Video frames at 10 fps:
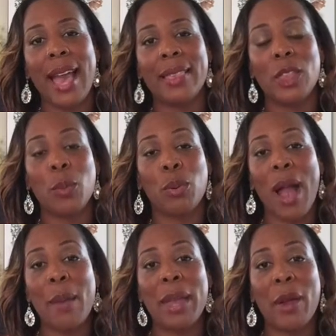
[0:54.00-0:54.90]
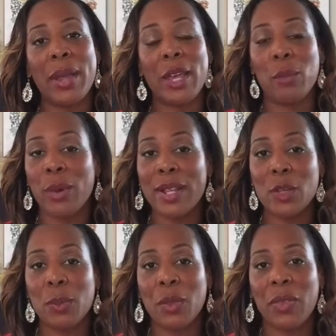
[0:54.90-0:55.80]
that the primary and
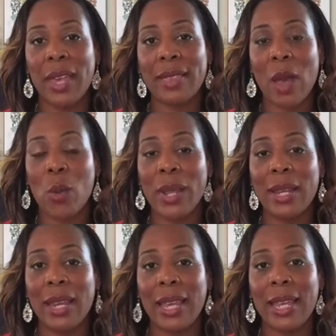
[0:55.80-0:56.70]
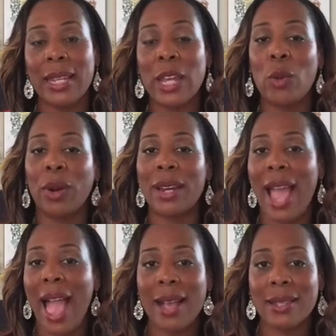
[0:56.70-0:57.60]
principal thing that we need in order to
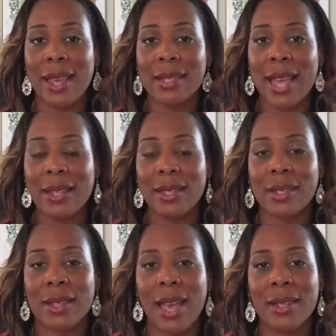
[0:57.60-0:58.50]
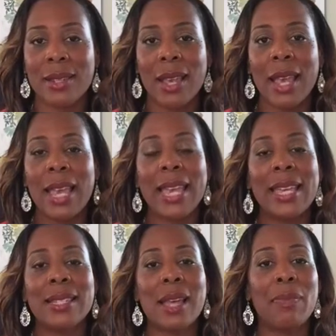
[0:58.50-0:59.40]
access that success
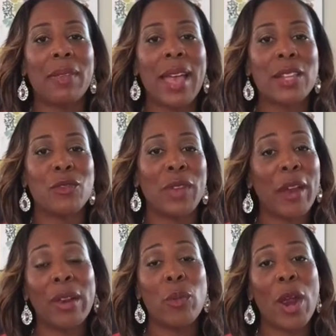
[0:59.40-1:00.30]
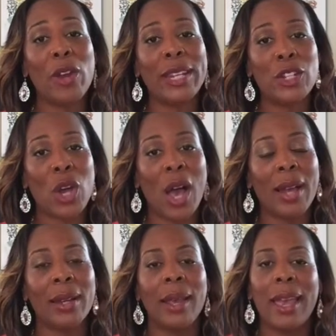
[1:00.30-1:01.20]
is something that's very rarely
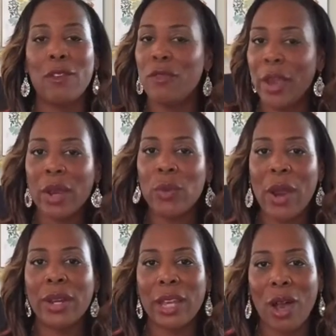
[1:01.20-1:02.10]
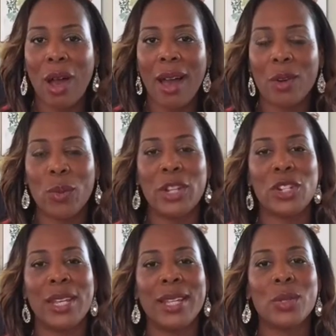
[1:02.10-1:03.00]
taught and very rarely caught, which
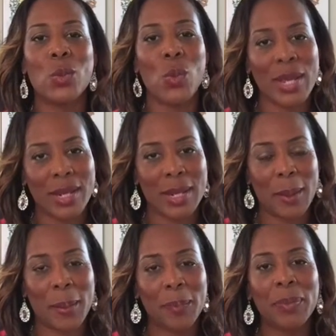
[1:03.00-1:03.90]
is wisdom.